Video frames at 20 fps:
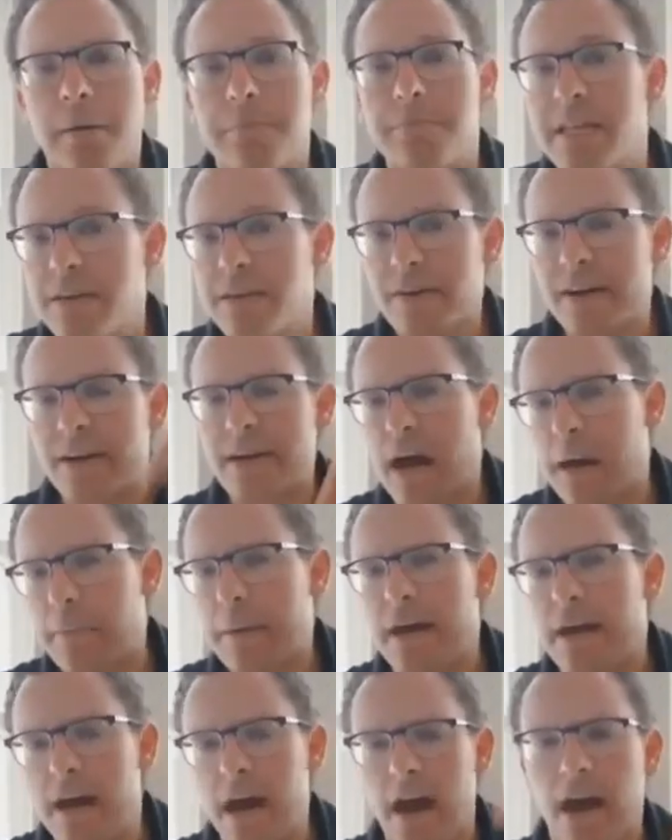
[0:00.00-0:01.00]
Leave a
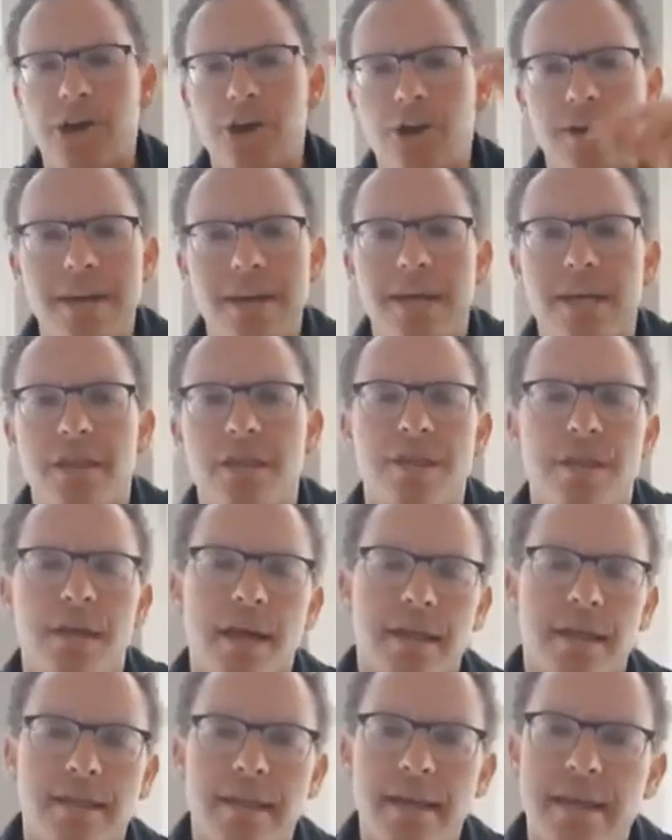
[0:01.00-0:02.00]
comment underneath
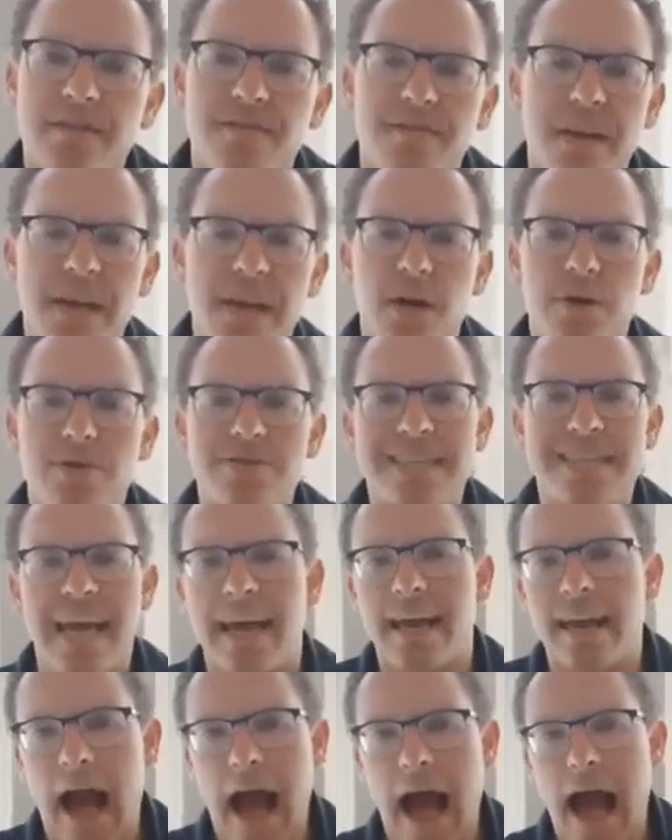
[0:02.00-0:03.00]
this video
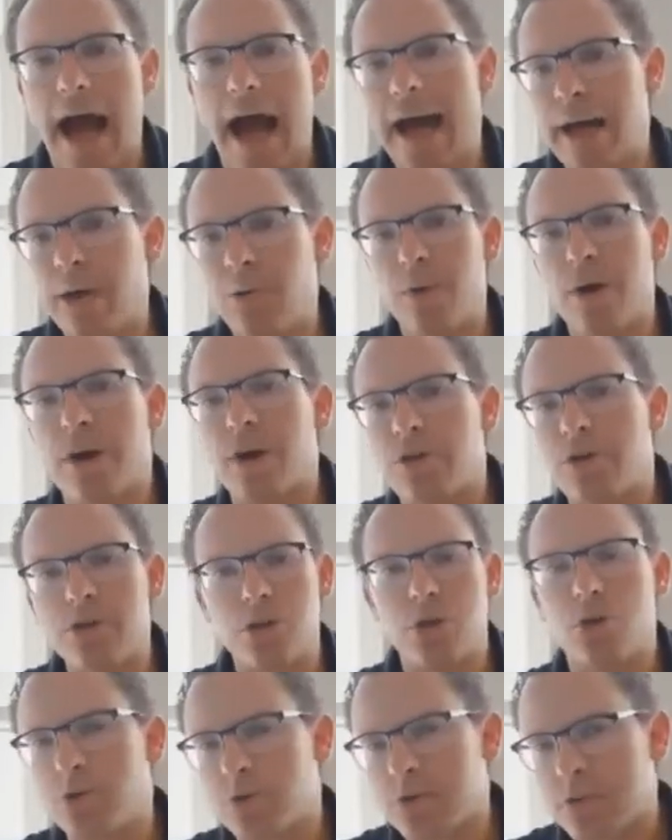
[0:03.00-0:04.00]
saying, I will
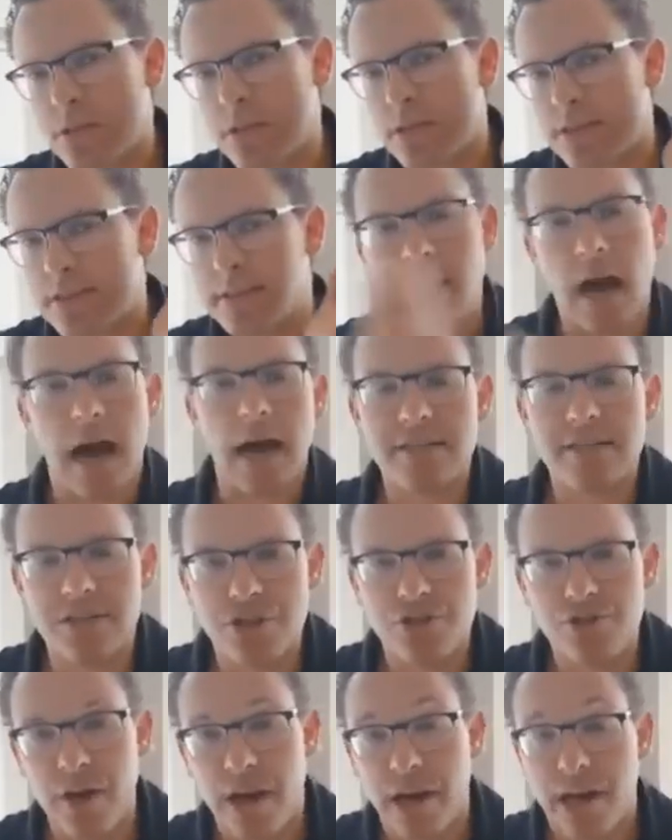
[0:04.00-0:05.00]
use Stocks
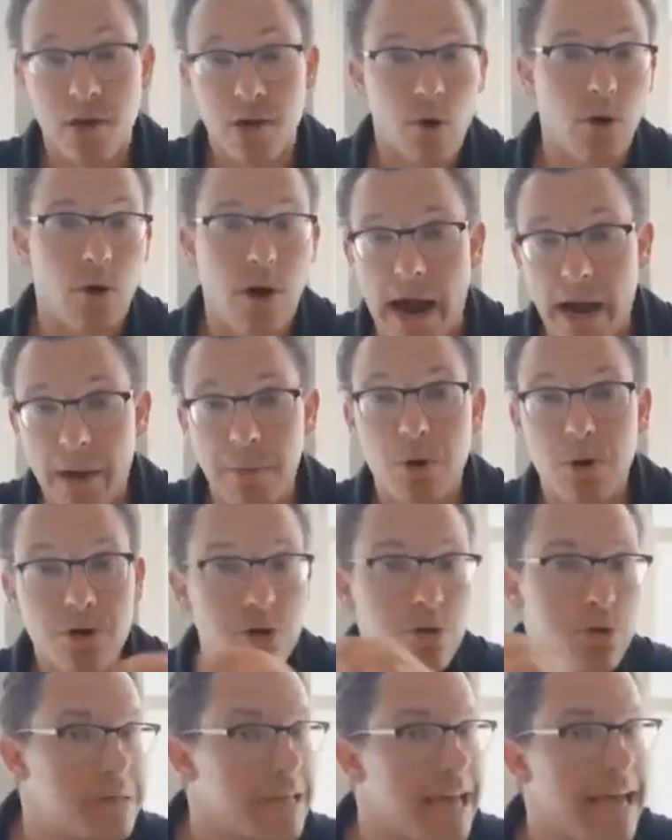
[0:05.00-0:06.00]
to Trade, or I will
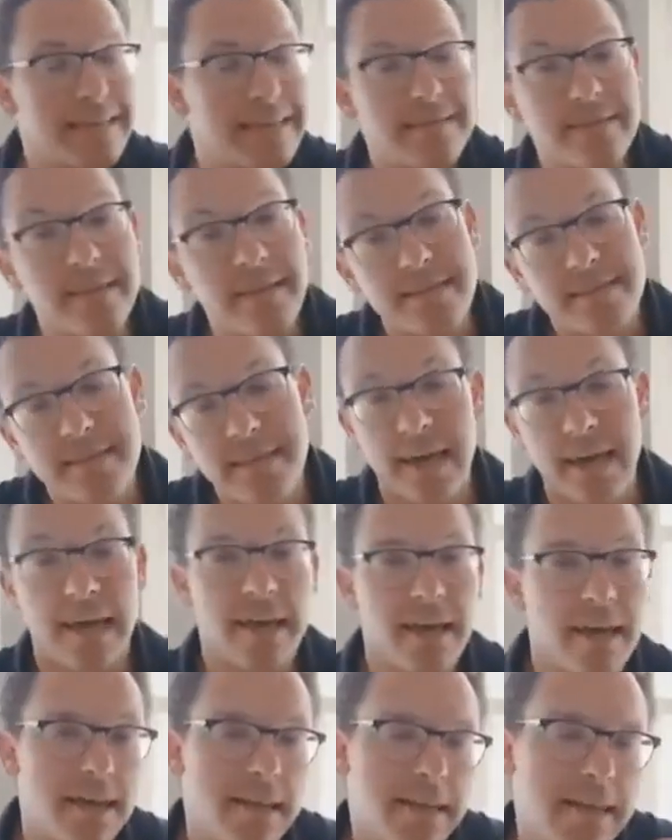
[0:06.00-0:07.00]
use
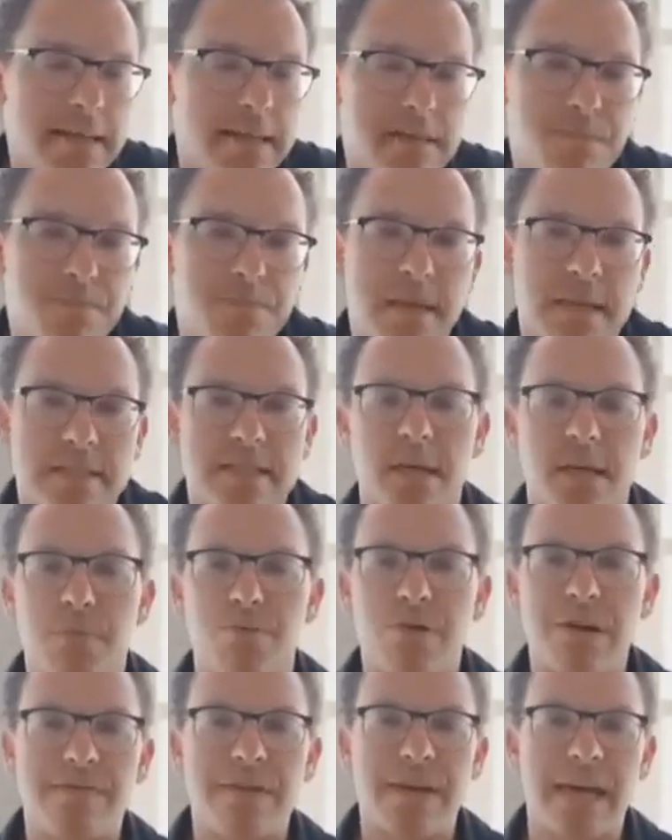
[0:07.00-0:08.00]
STT. That's an
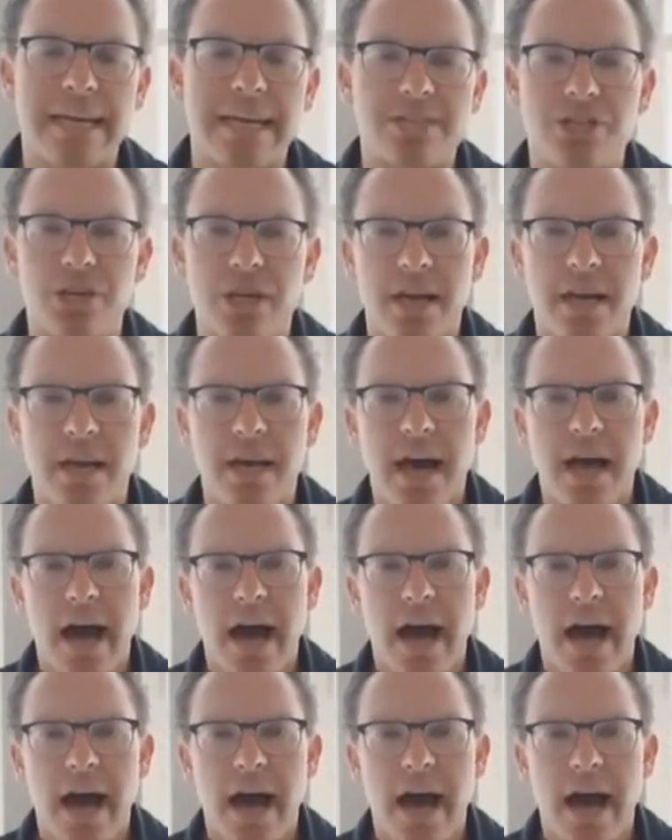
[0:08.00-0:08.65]
abbreviation.